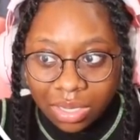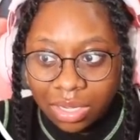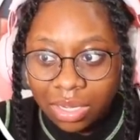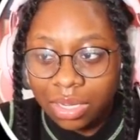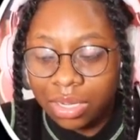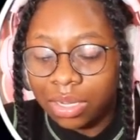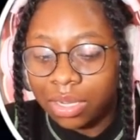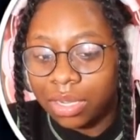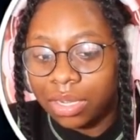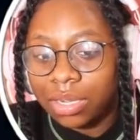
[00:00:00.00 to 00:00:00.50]

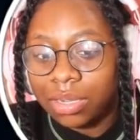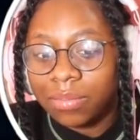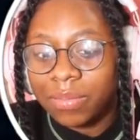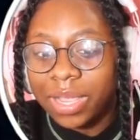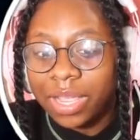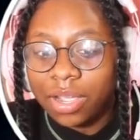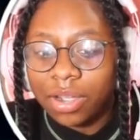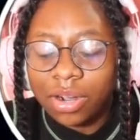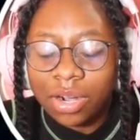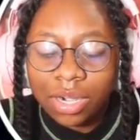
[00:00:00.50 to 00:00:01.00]

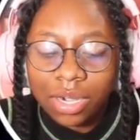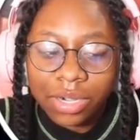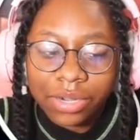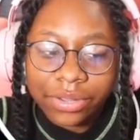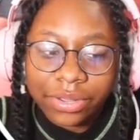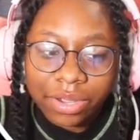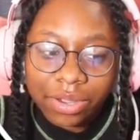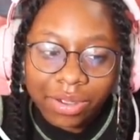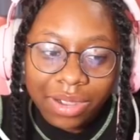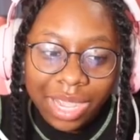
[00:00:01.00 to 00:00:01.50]
My heart,
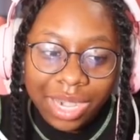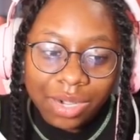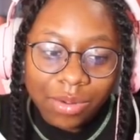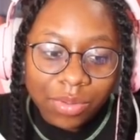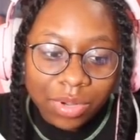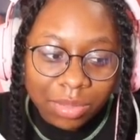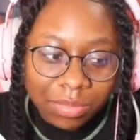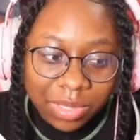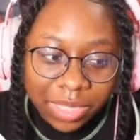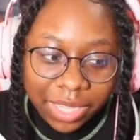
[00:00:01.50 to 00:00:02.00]
y'all. I don't
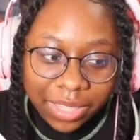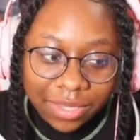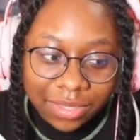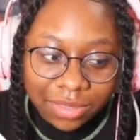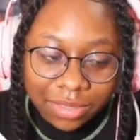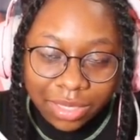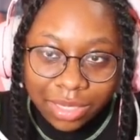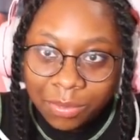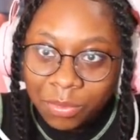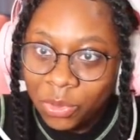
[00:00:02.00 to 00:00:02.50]
want to play
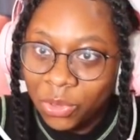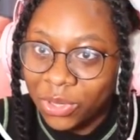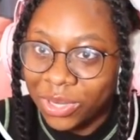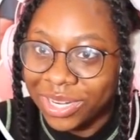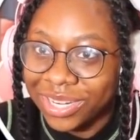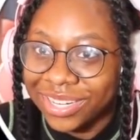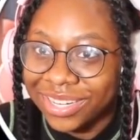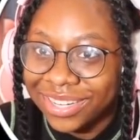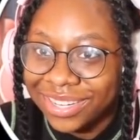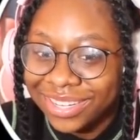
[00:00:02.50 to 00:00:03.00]
this
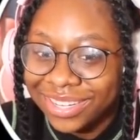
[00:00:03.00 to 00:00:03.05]
anymore.